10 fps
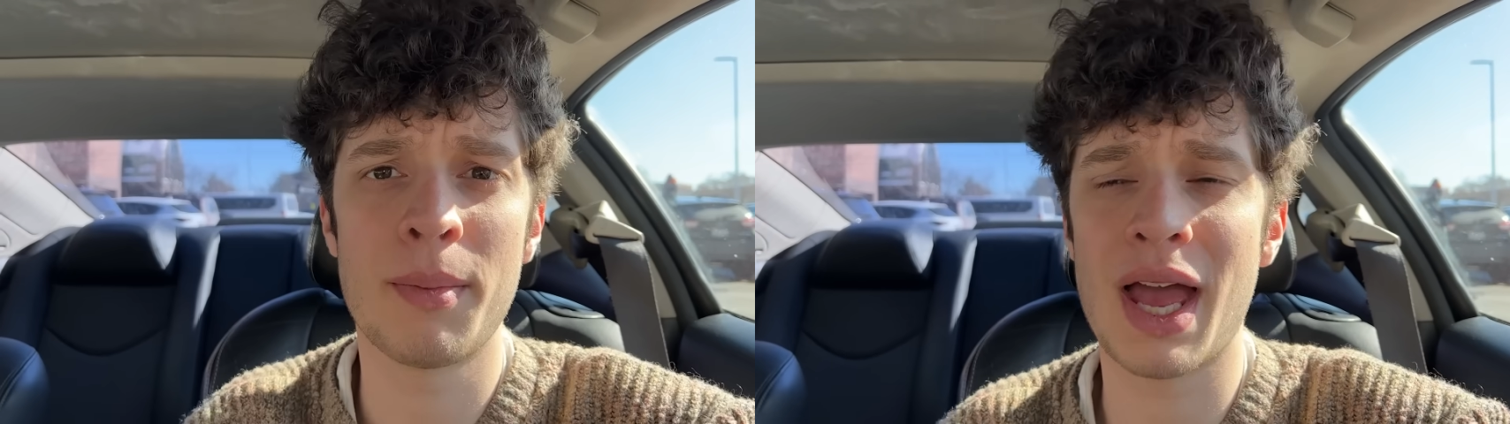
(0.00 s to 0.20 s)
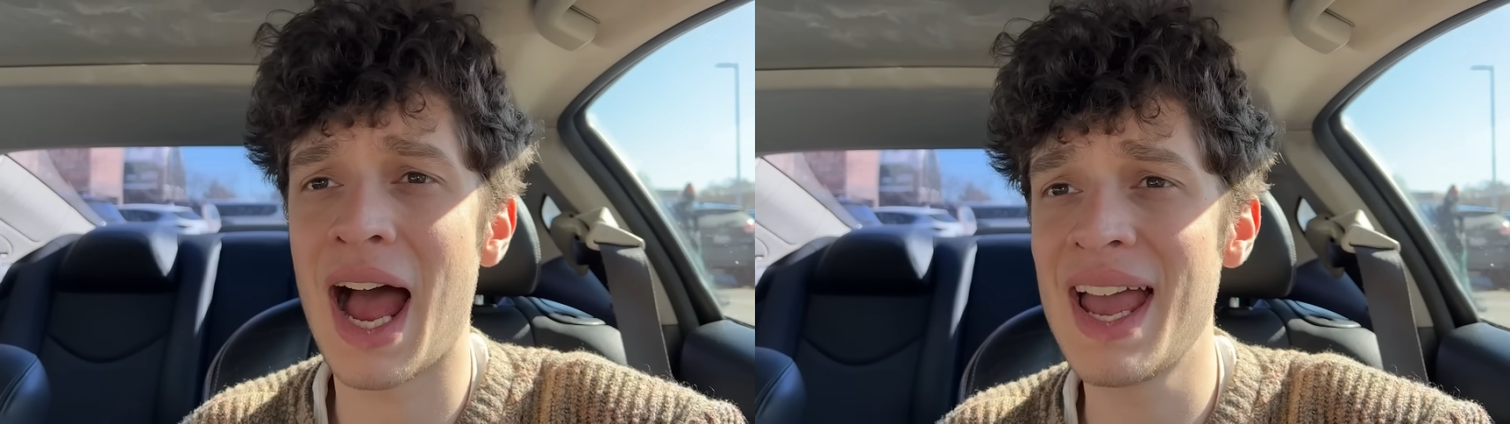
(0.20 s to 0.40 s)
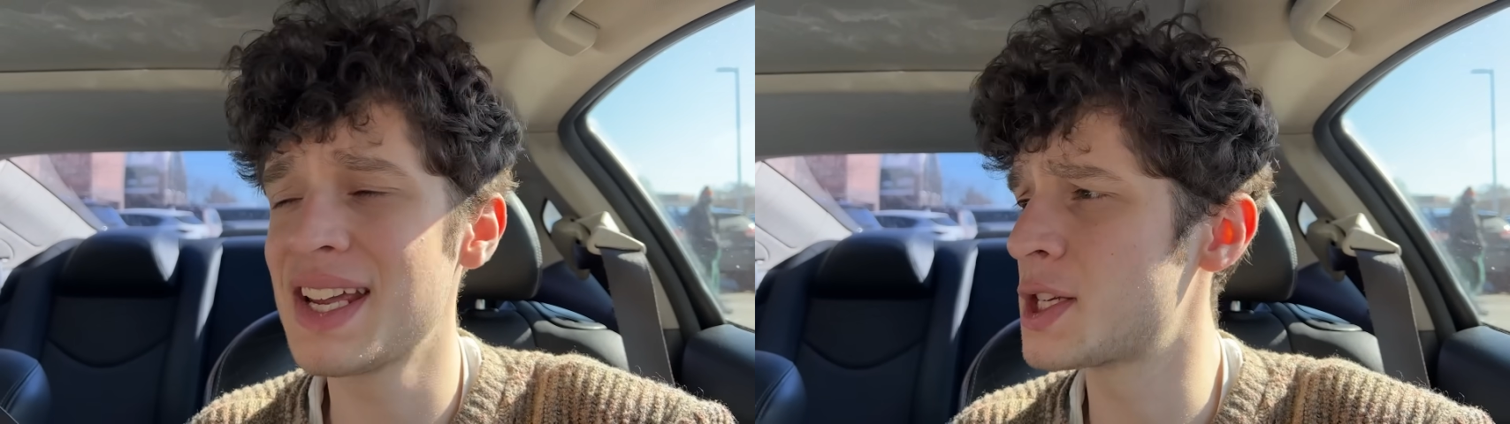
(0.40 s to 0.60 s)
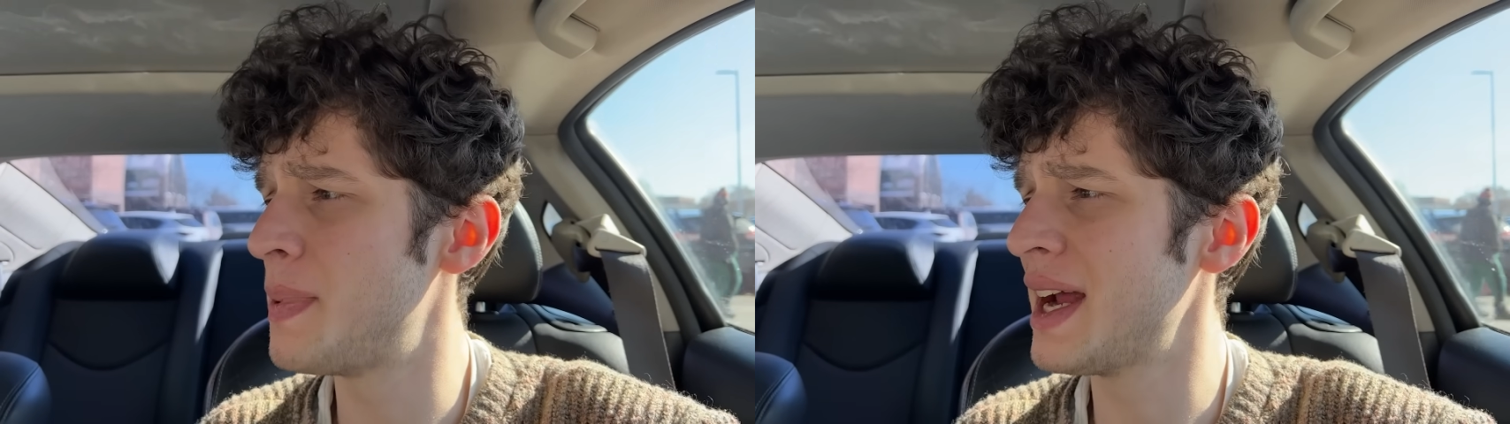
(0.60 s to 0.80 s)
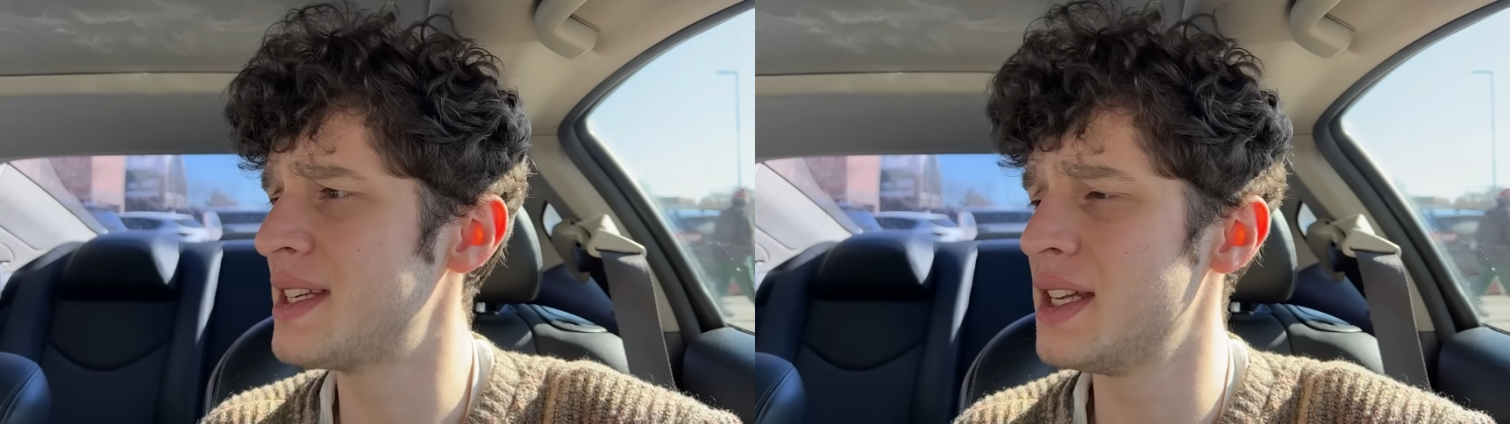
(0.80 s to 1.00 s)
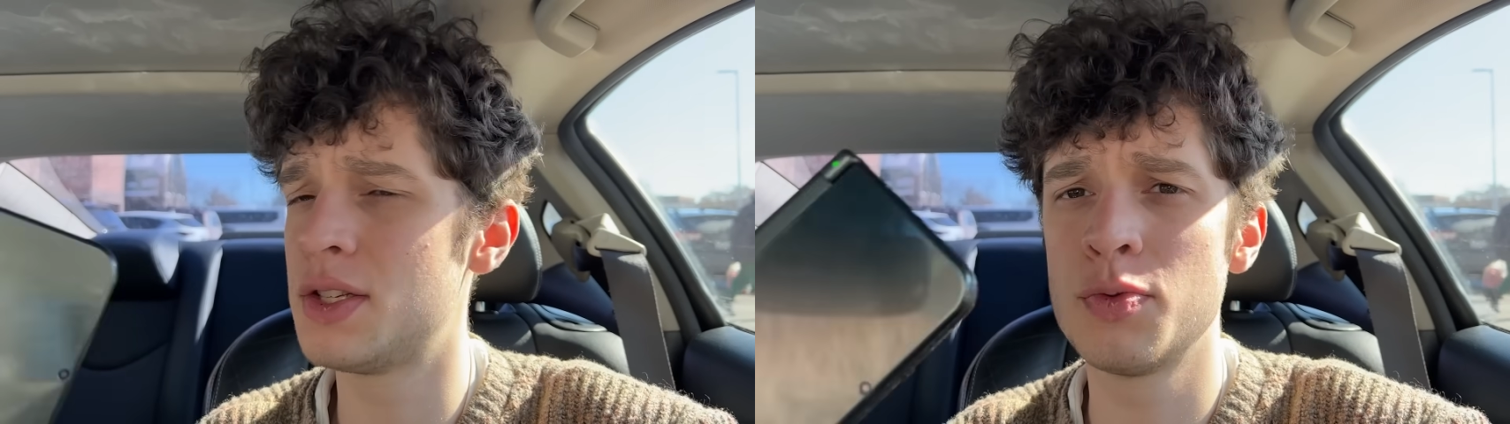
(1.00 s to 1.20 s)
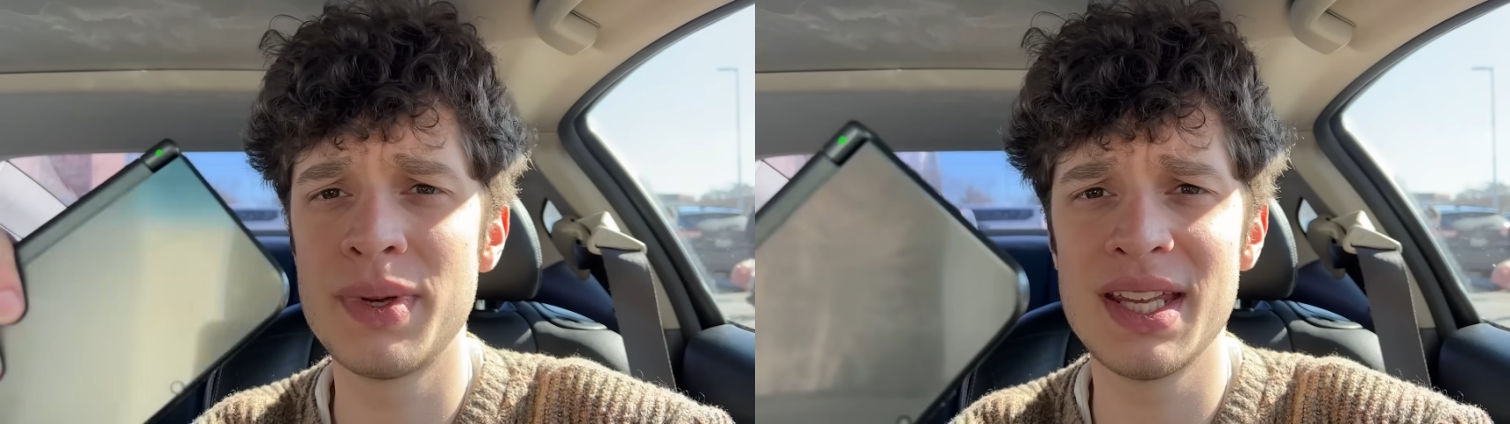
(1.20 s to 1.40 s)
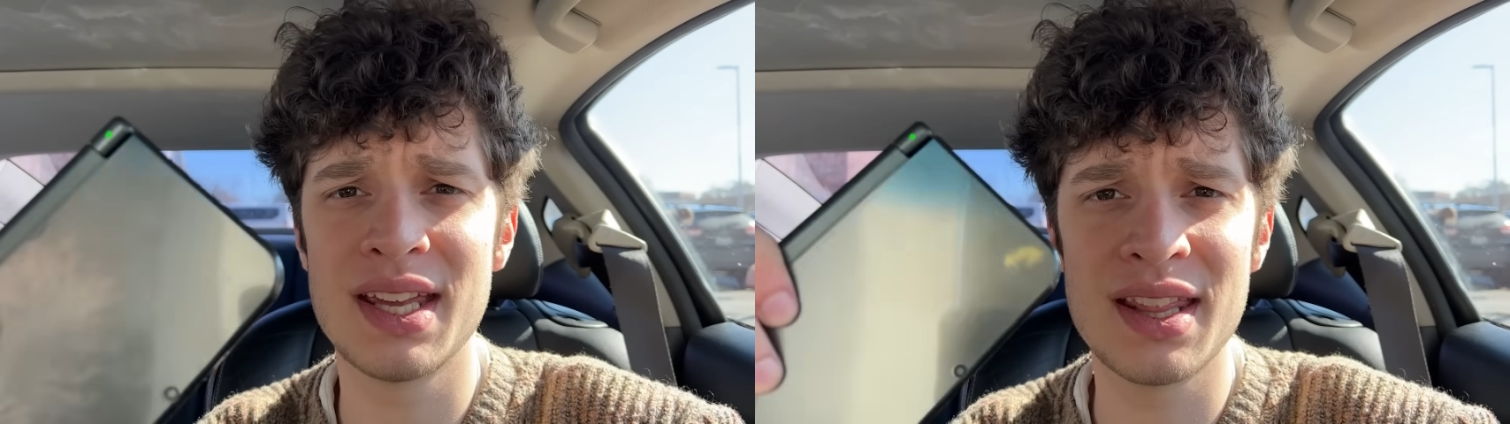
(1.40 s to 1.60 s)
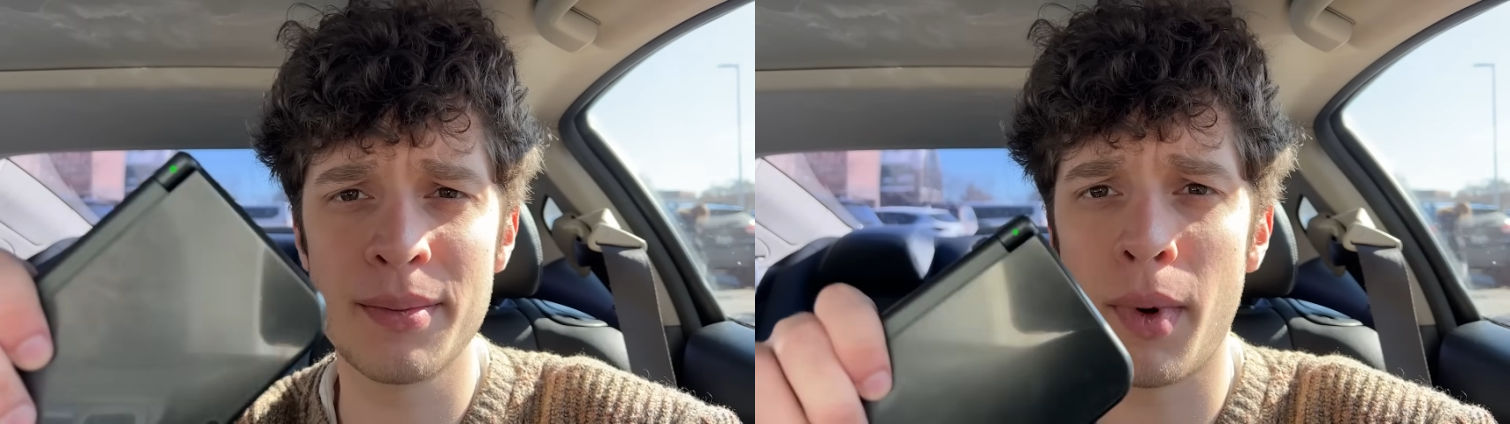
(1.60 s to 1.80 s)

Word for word: I mean, I expected to be in the